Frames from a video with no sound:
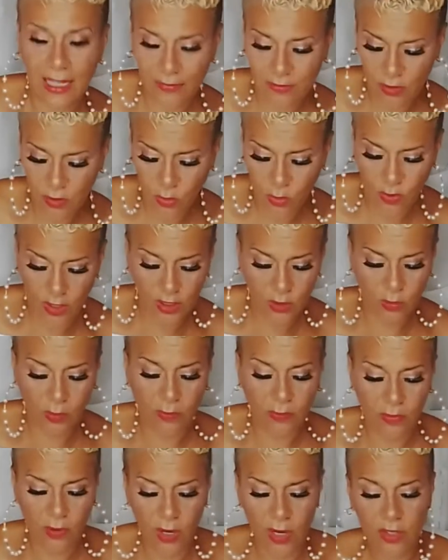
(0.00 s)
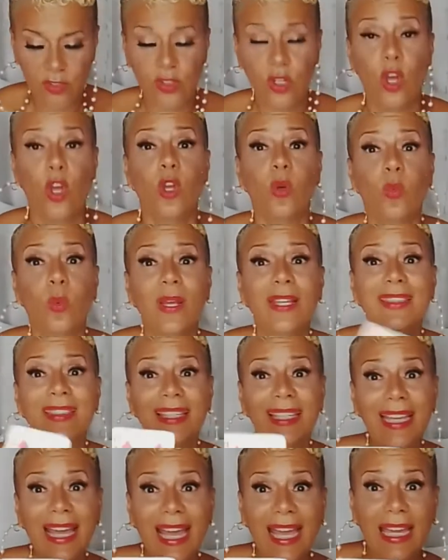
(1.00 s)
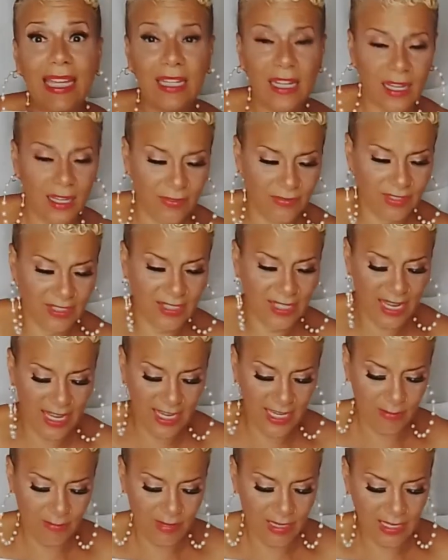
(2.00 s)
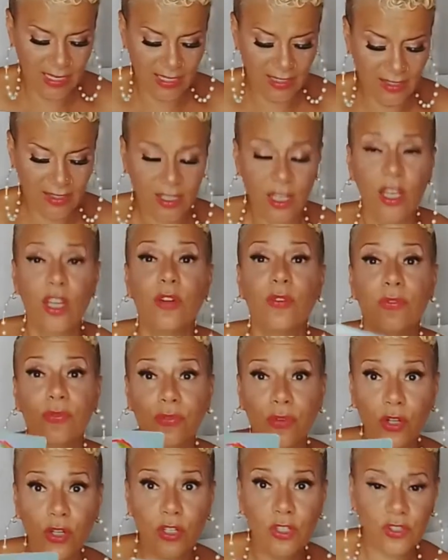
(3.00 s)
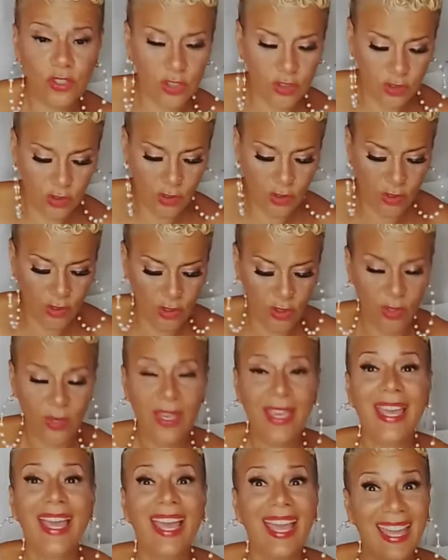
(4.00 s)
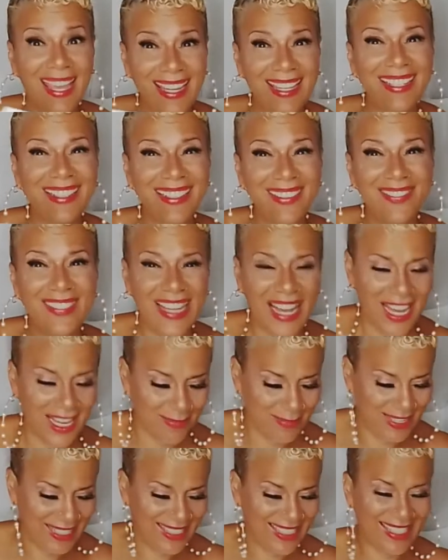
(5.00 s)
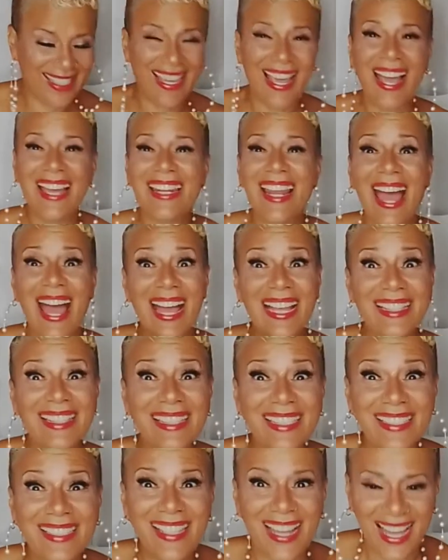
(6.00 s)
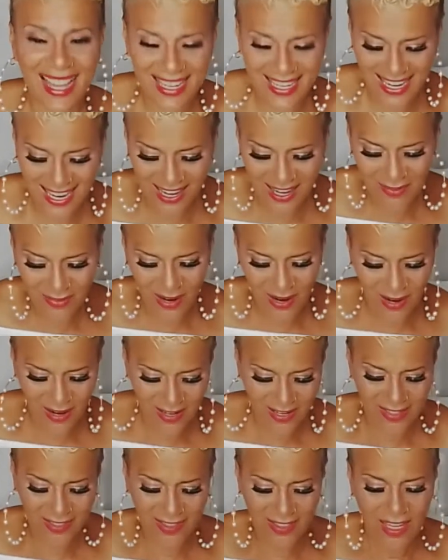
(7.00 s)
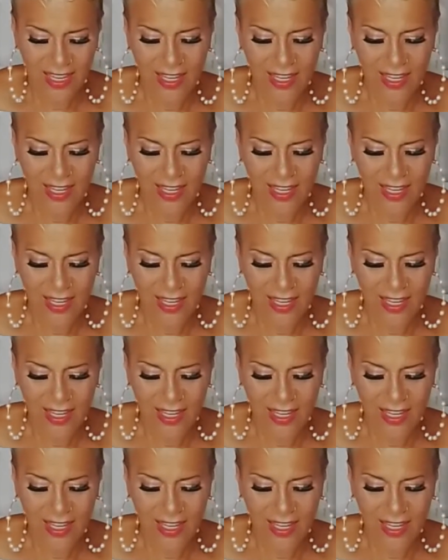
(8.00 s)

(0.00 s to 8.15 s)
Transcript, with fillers: of Swords reversed with the Eight of Diamonds, versatile, Eight of Diamonds again, and the Ten of Hearts.